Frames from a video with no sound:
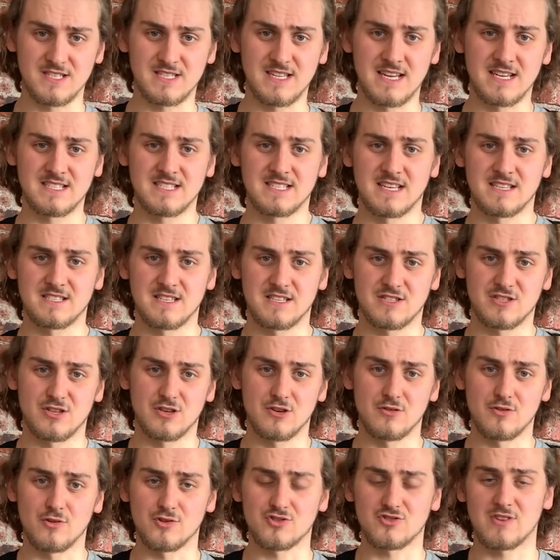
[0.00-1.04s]
is that sends it to
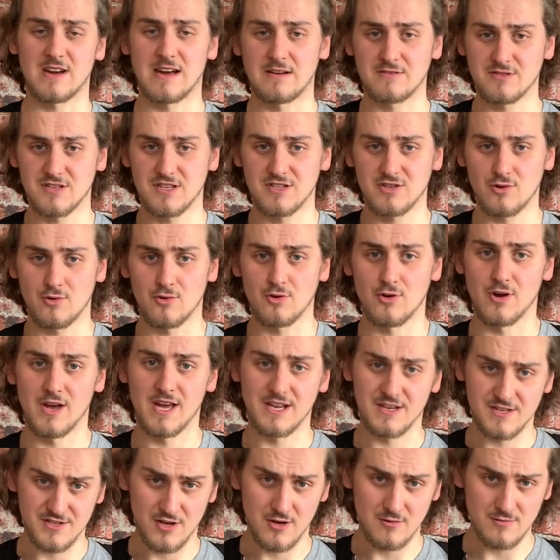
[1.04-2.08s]
your trousers or your
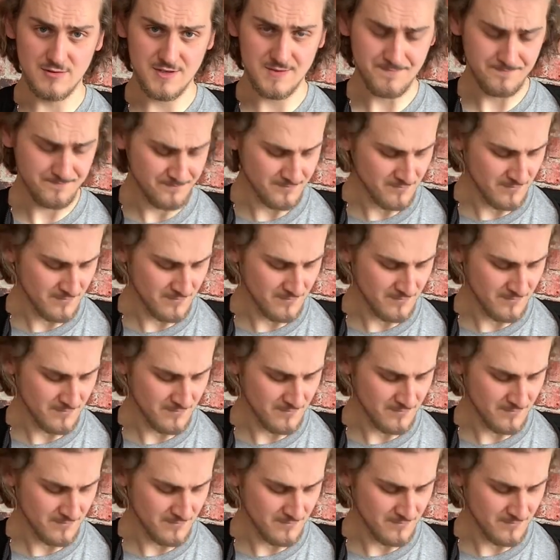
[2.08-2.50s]
inner soles,